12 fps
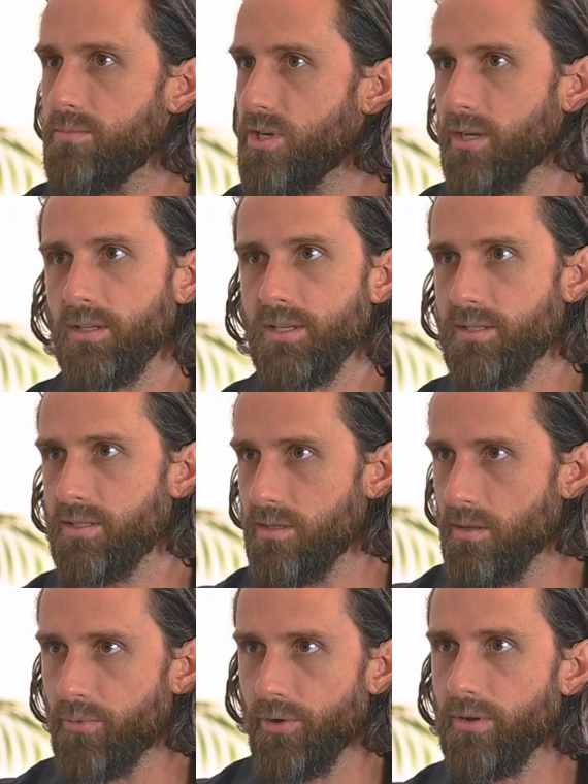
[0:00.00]
checklists and
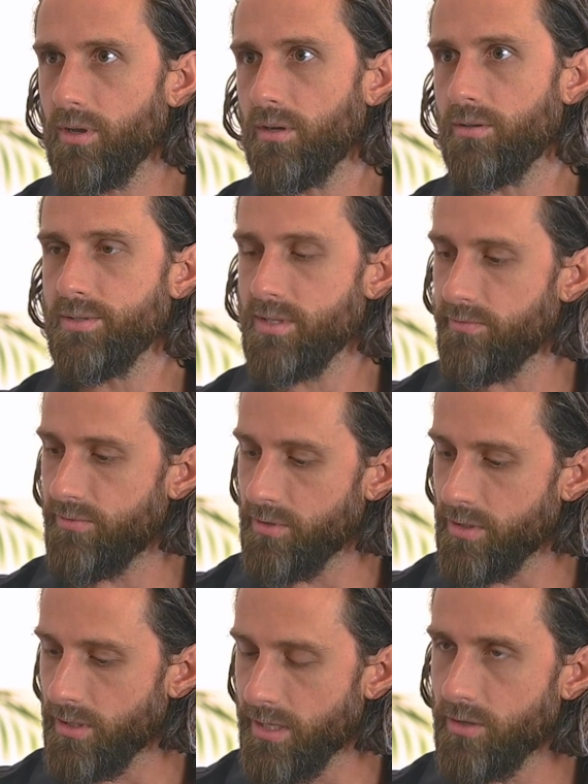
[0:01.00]
the protocols and
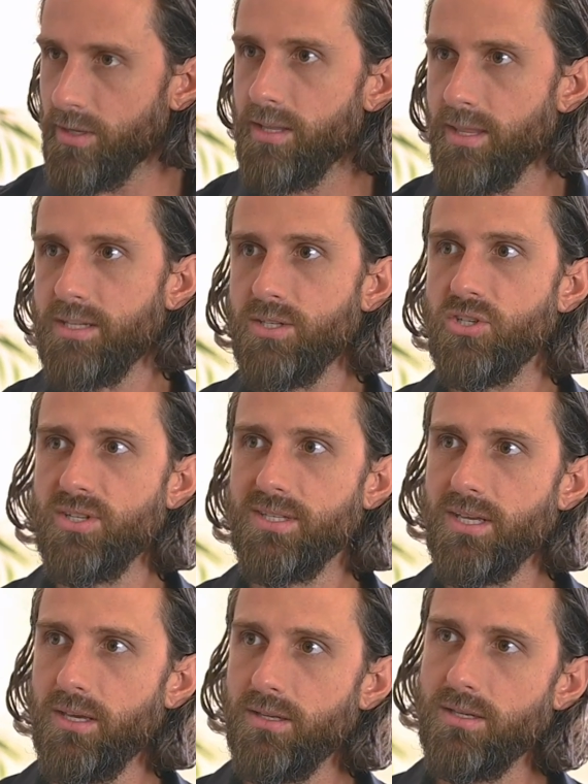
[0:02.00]
feeling like, okay, that's just
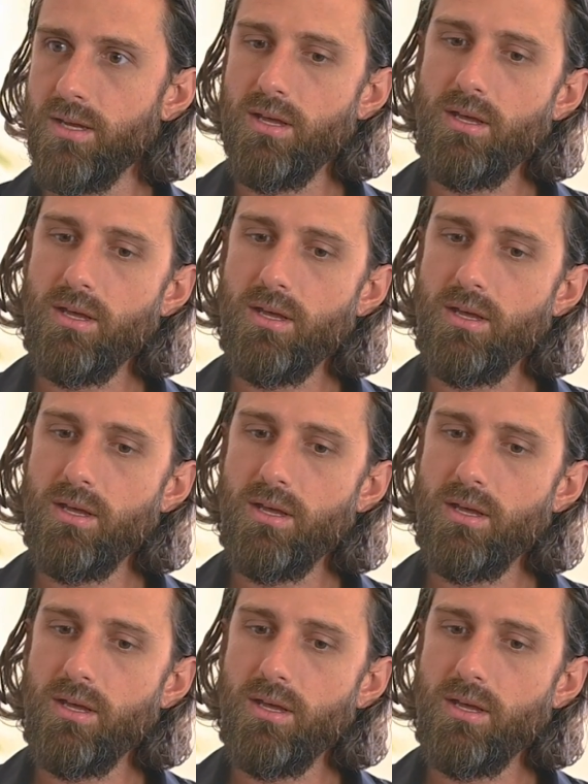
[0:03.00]
it.